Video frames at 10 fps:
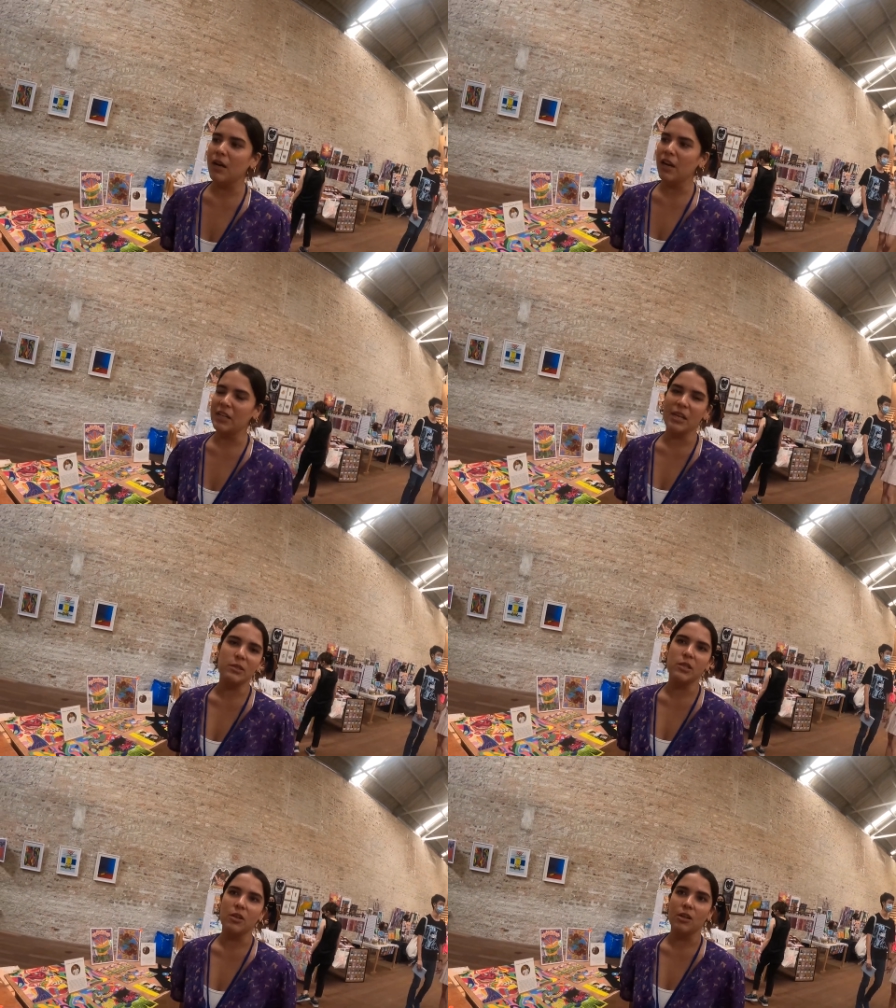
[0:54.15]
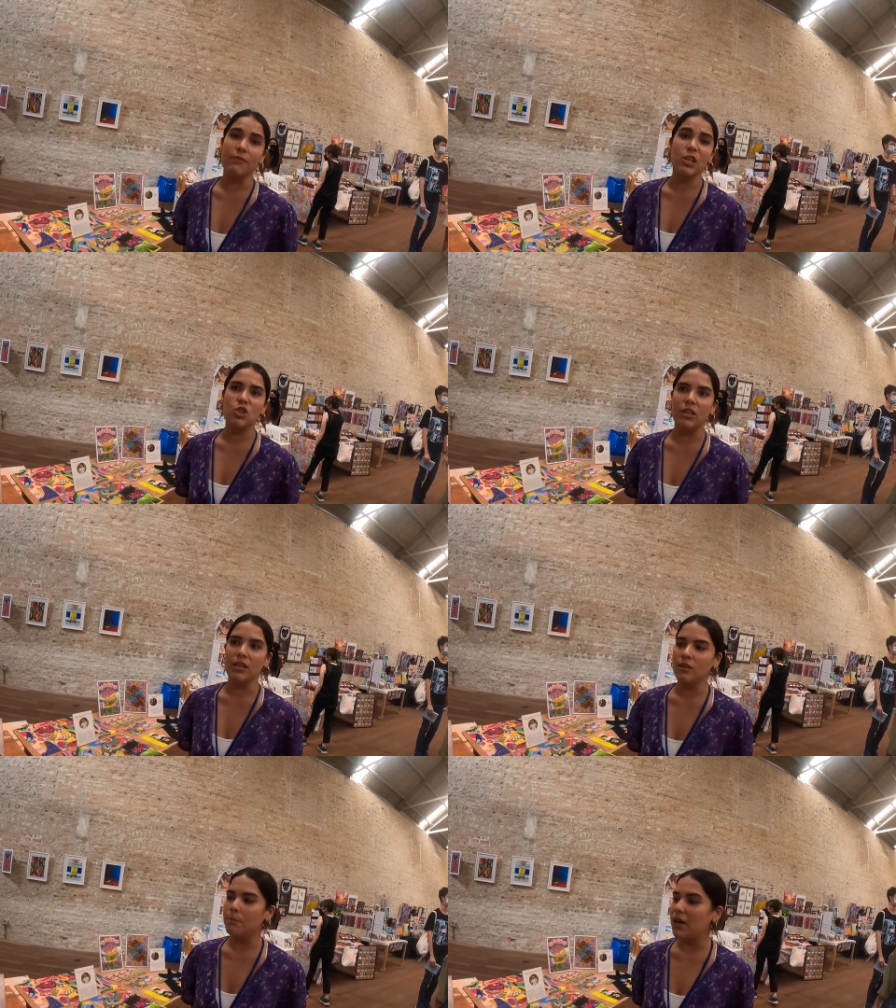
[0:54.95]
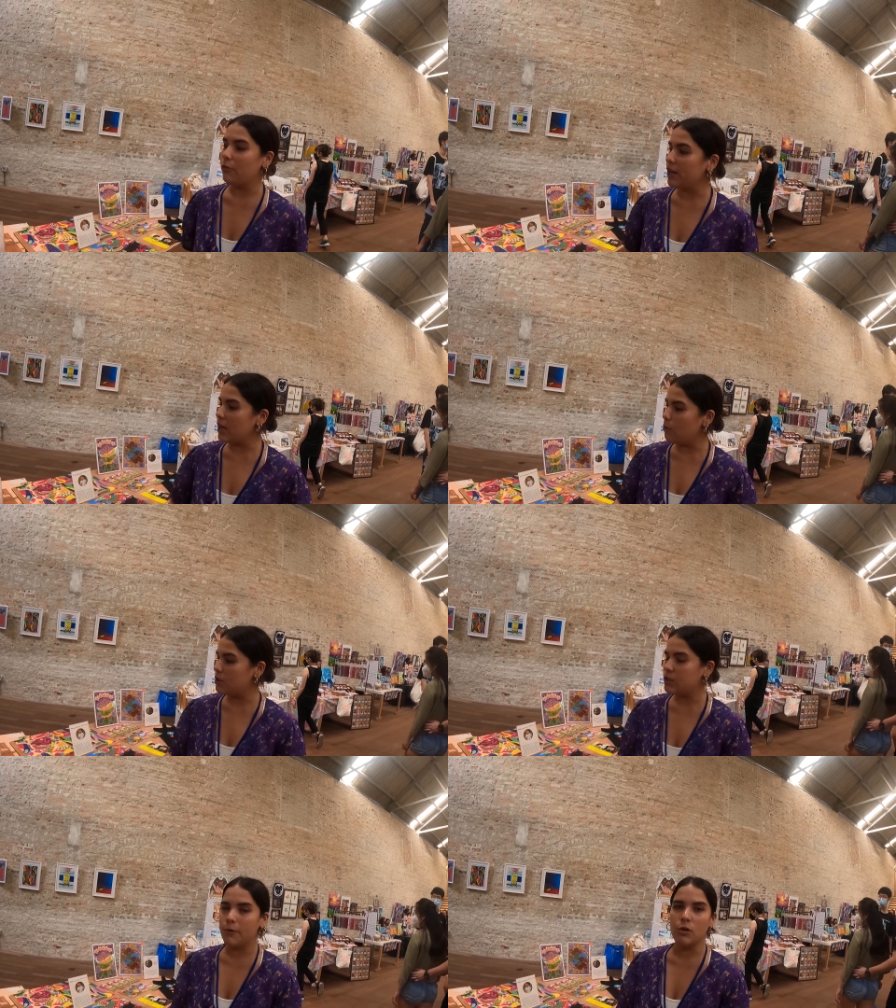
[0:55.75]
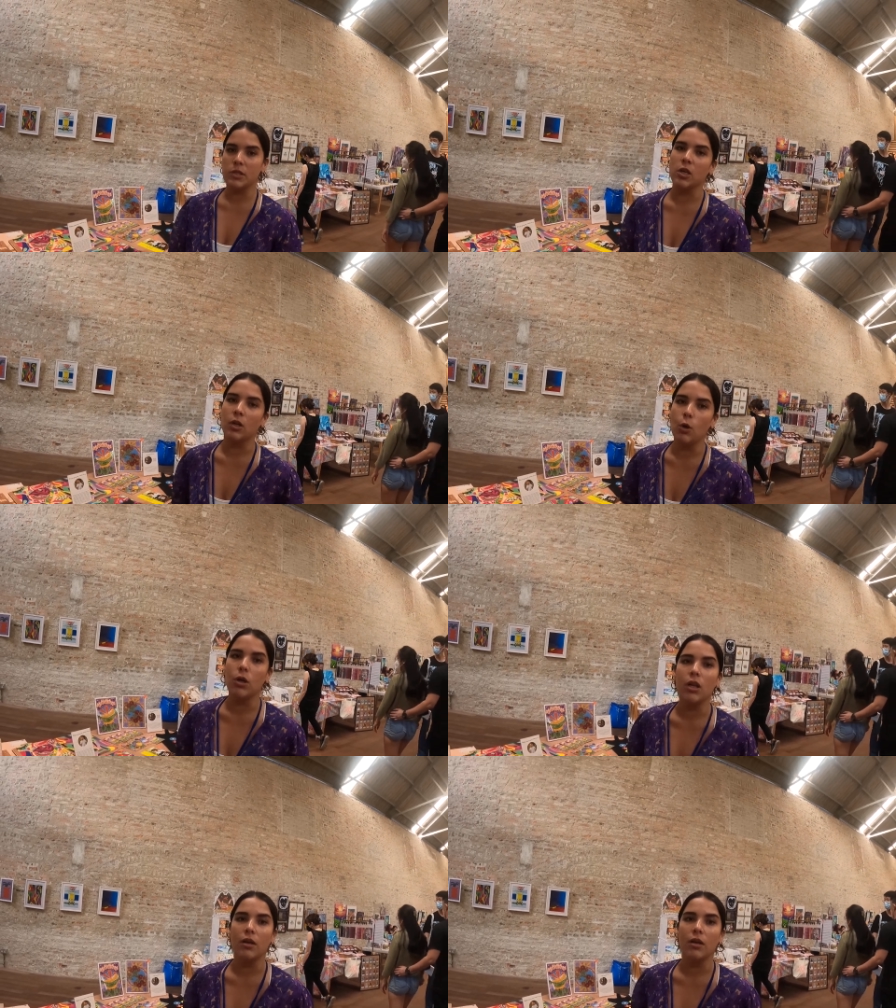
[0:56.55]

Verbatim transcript: by like next year, eventually. But right now, we're just focusing on local